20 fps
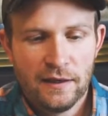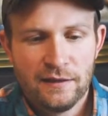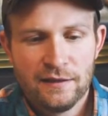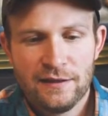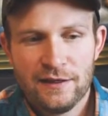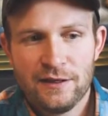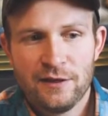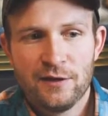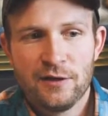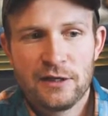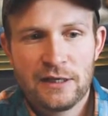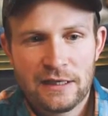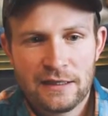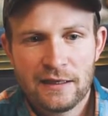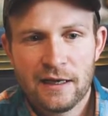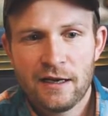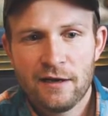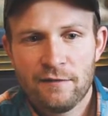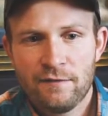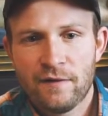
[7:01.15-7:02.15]
you can
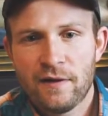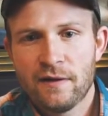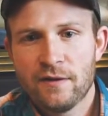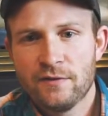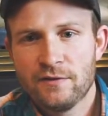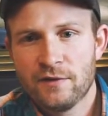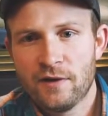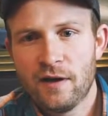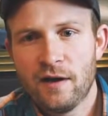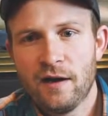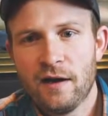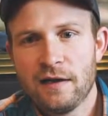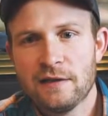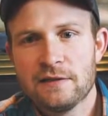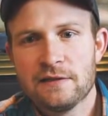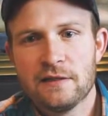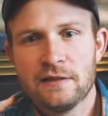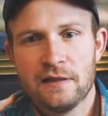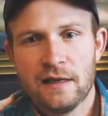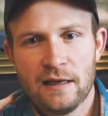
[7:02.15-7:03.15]
kind of follow draw
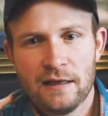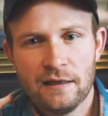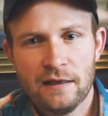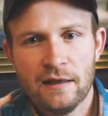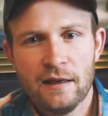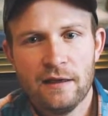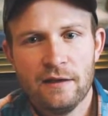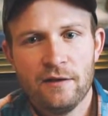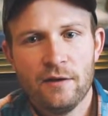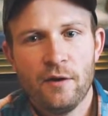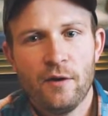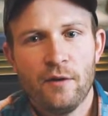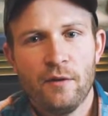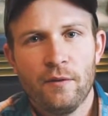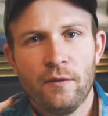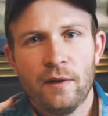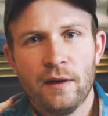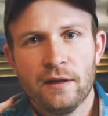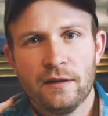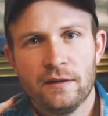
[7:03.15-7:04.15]
odds and know
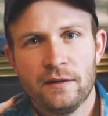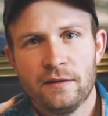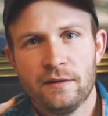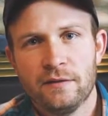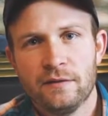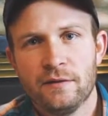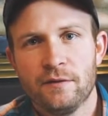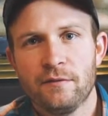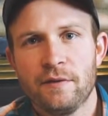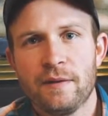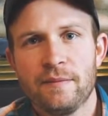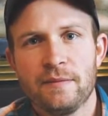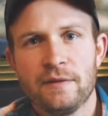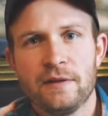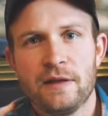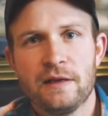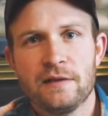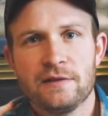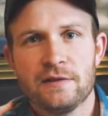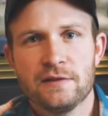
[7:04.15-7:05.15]
what the
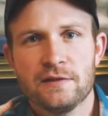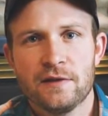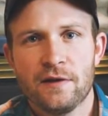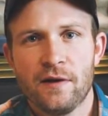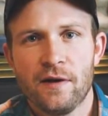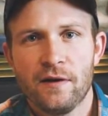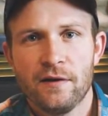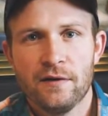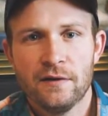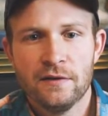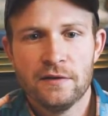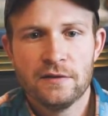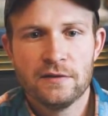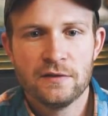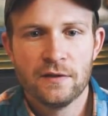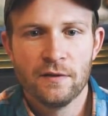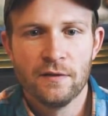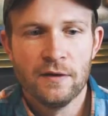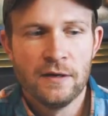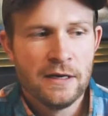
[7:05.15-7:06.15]
reputations are.
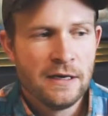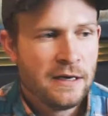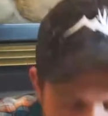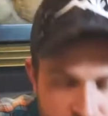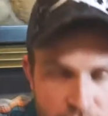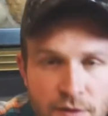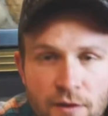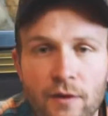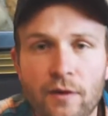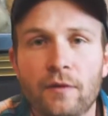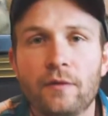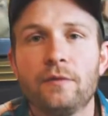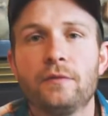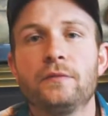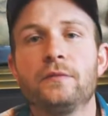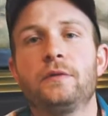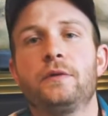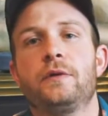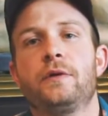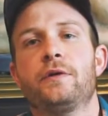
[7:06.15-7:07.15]

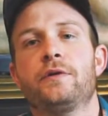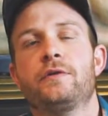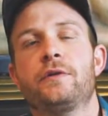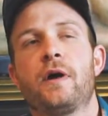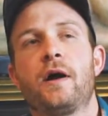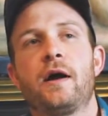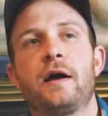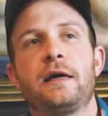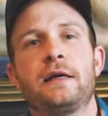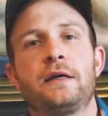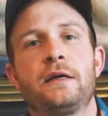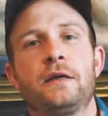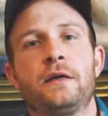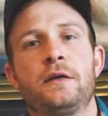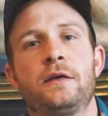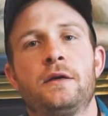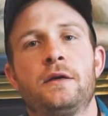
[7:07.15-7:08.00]
So your drawing